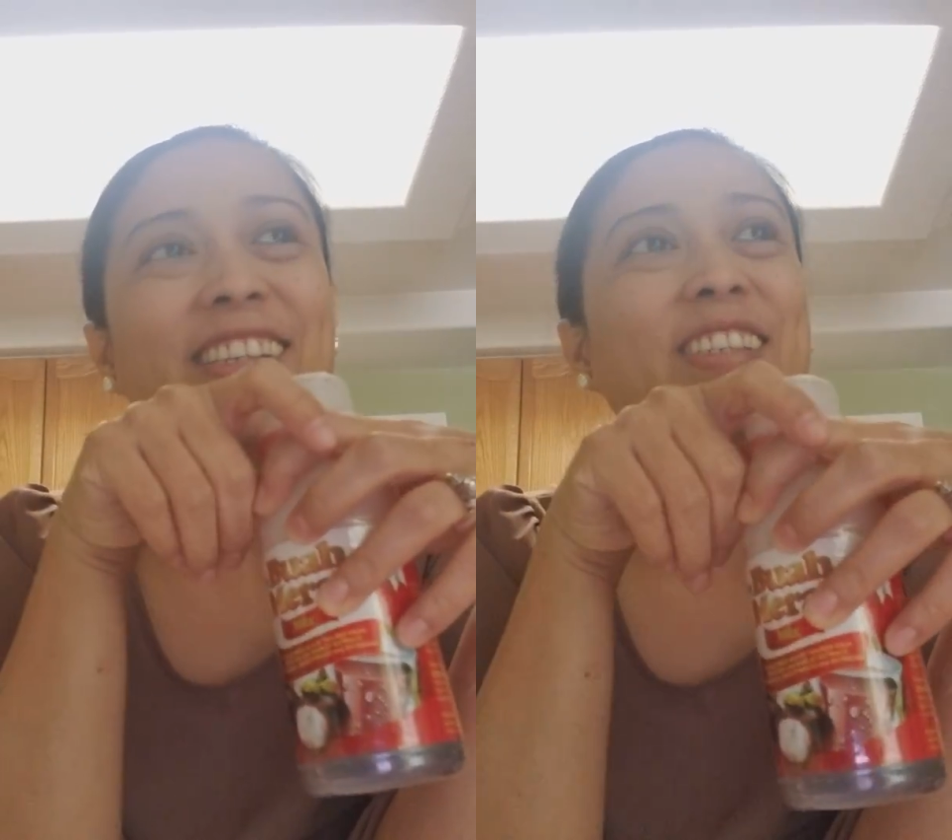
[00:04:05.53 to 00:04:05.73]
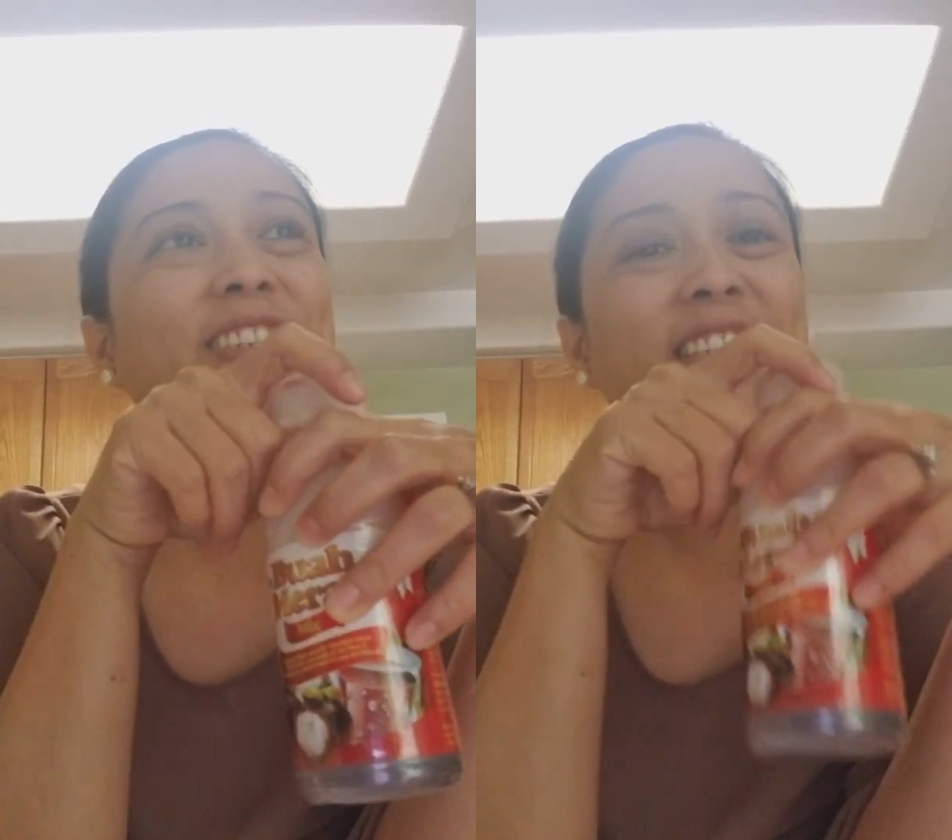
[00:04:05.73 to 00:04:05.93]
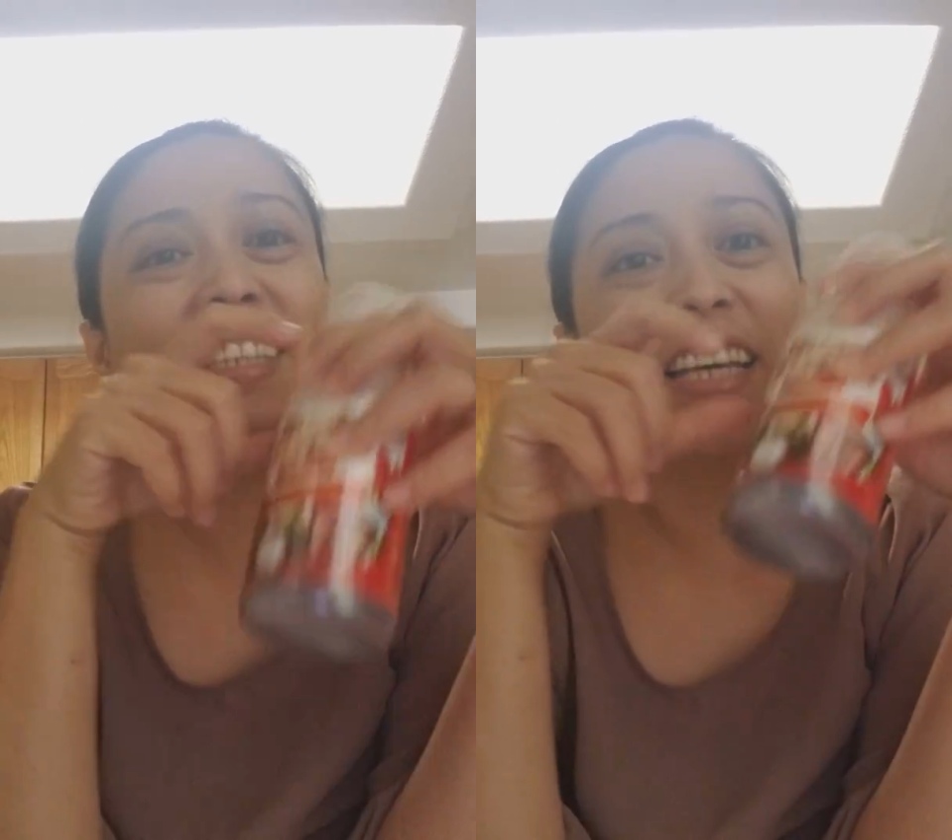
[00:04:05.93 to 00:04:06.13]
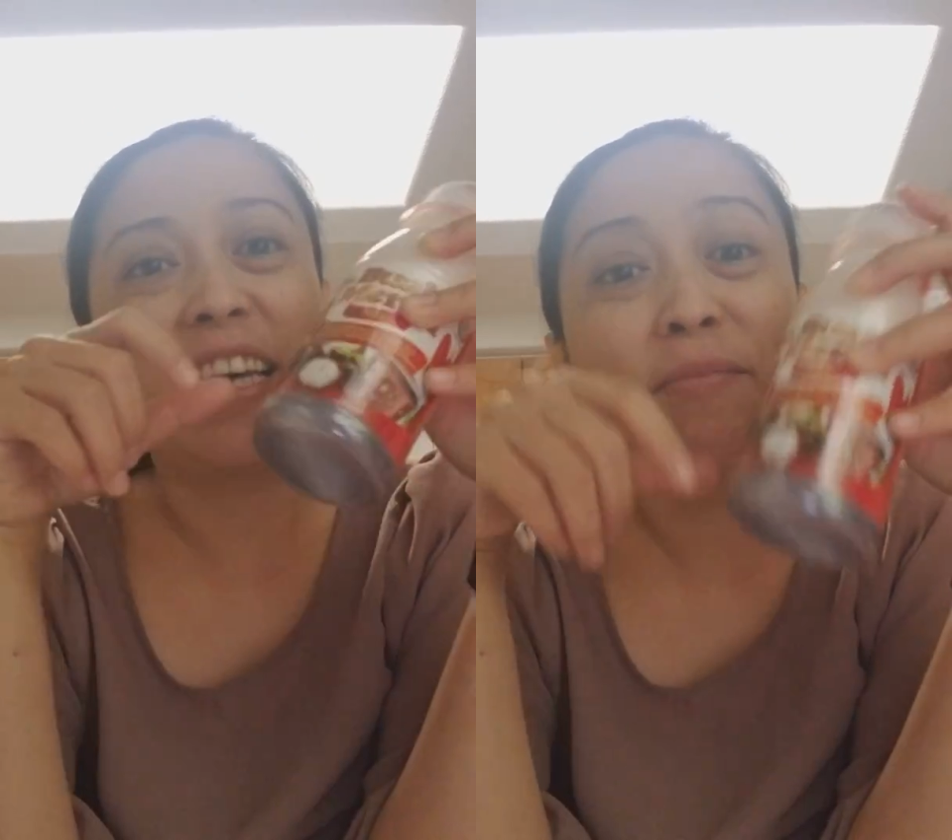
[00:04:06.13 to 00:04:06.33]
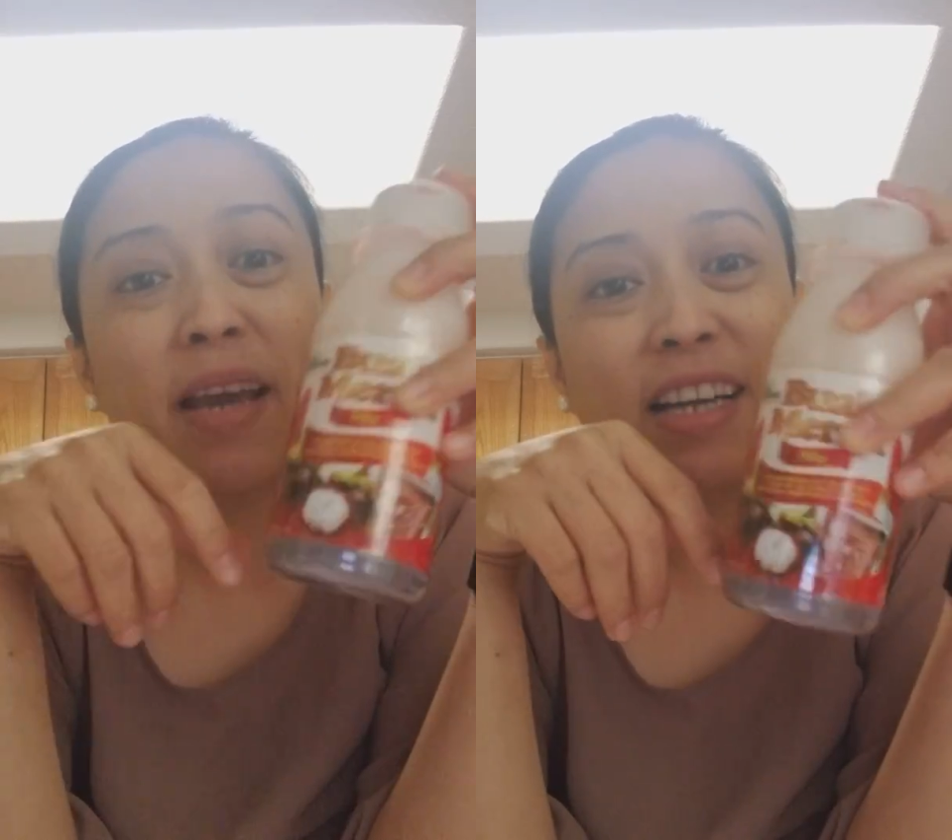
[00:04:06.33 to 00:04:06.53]
So she
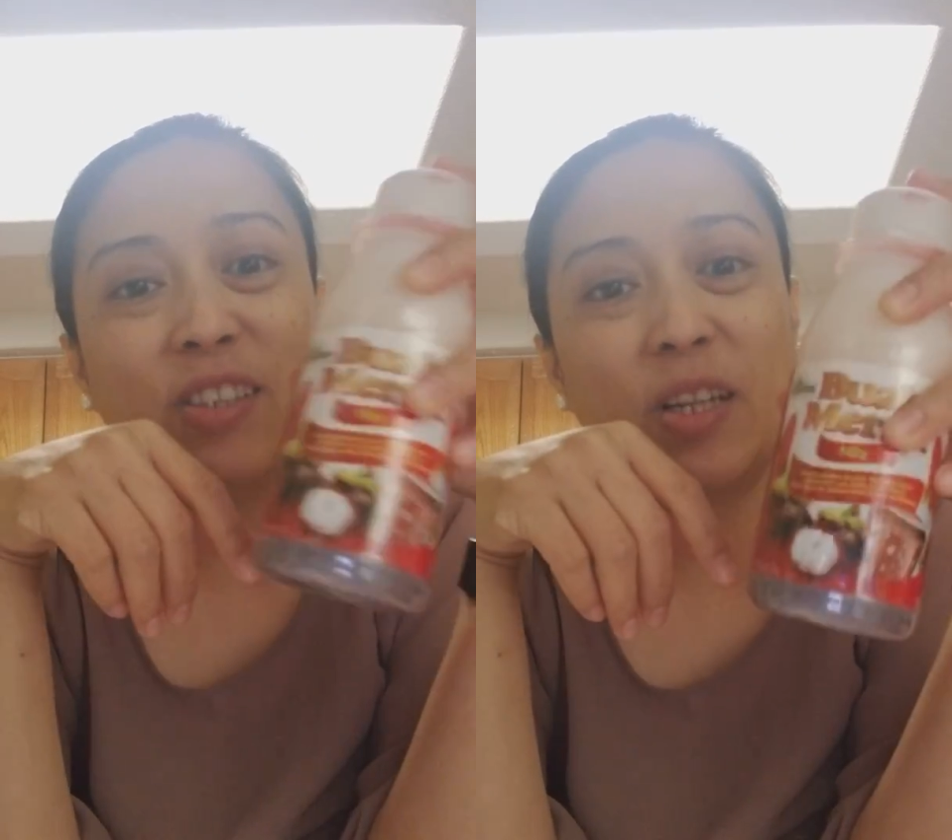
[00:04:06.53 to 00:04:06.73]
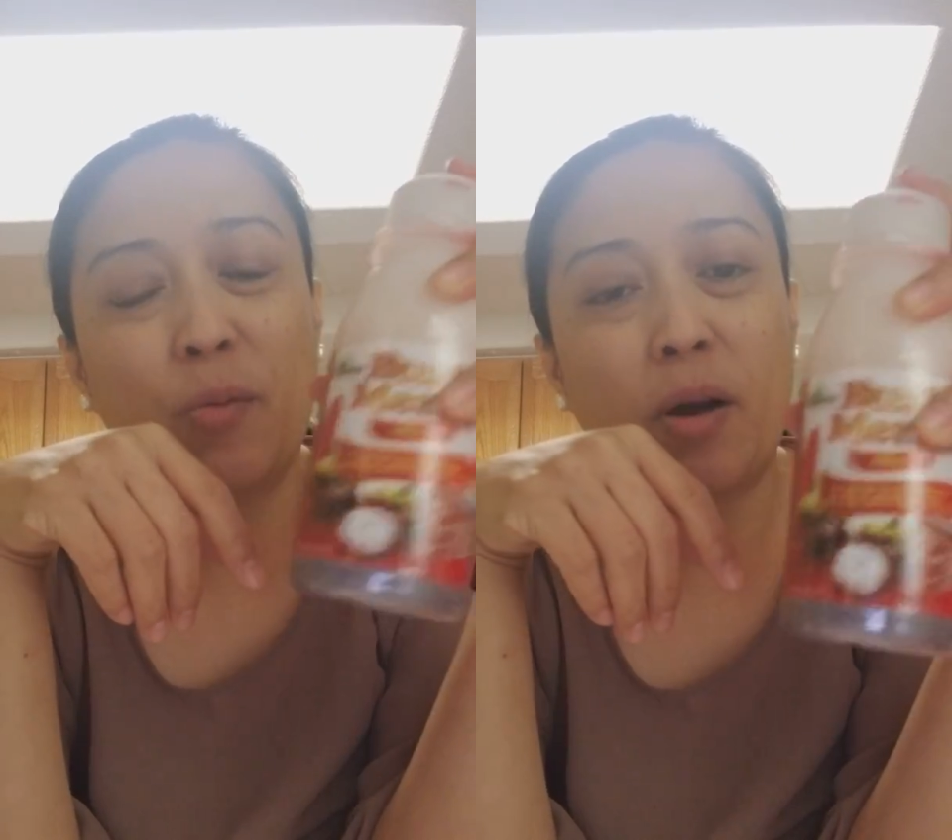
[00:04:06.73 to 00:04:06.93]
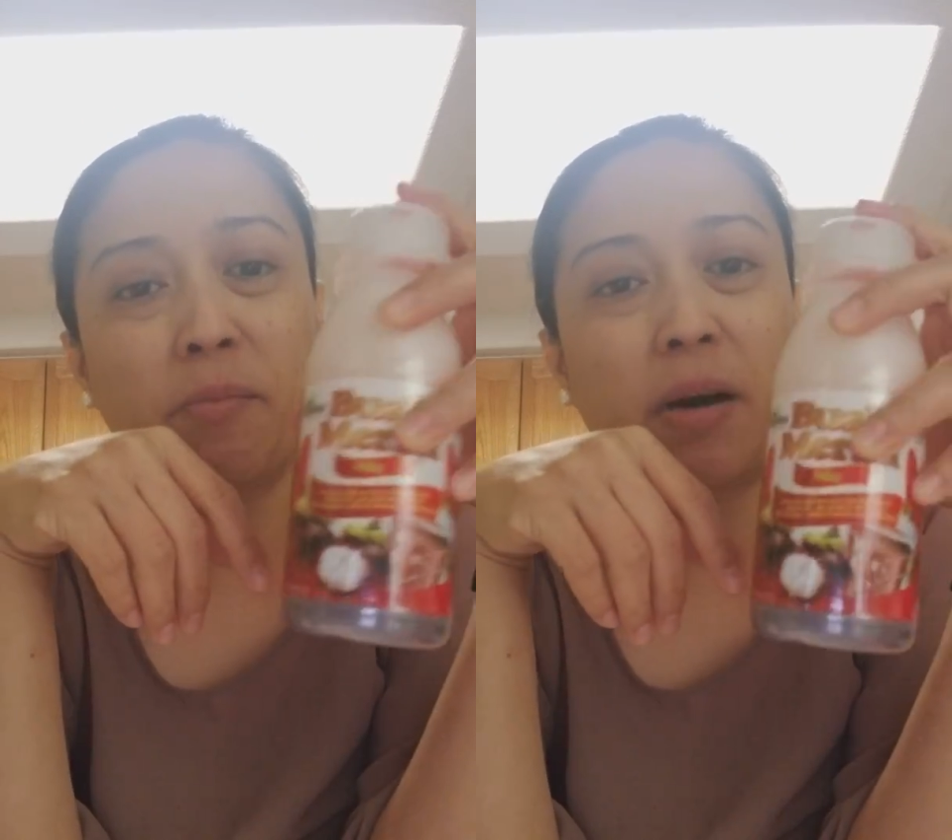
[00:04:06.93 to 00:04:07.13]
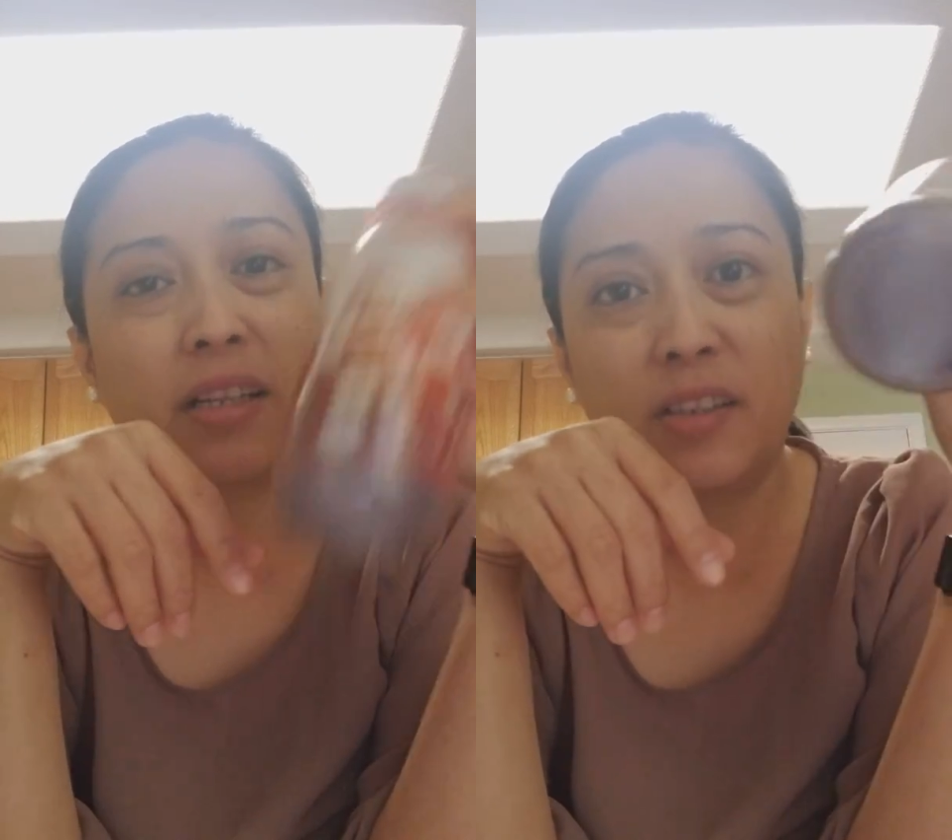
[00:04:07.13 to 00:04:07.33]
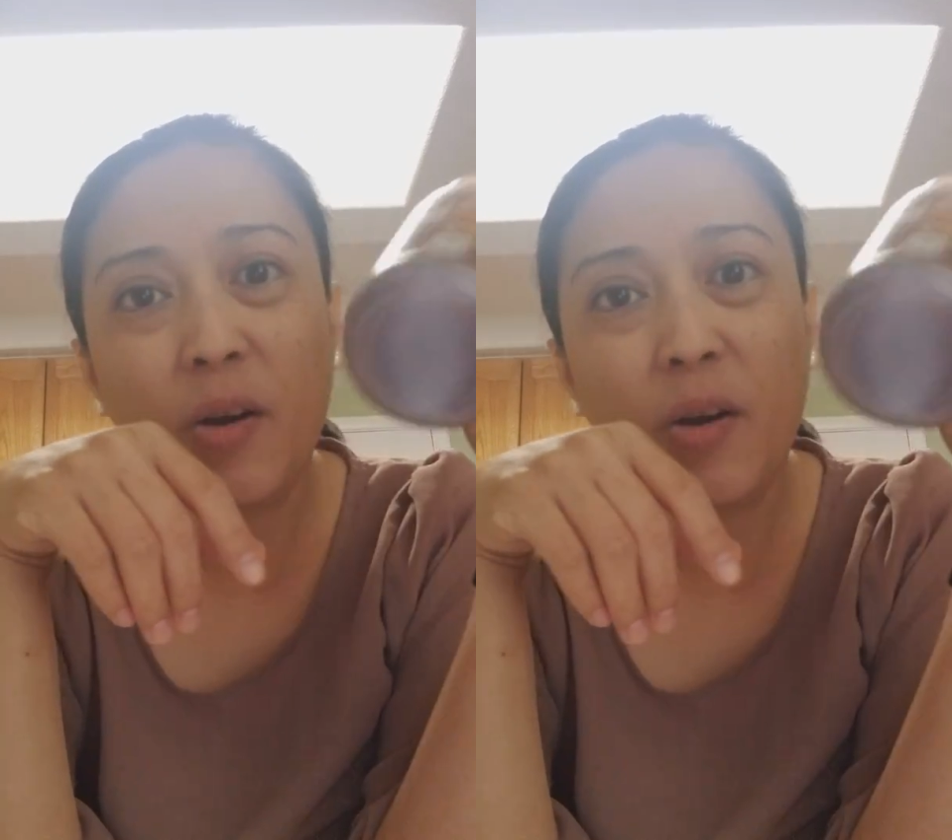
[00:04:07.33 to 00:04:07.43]
gave me actually one bottle.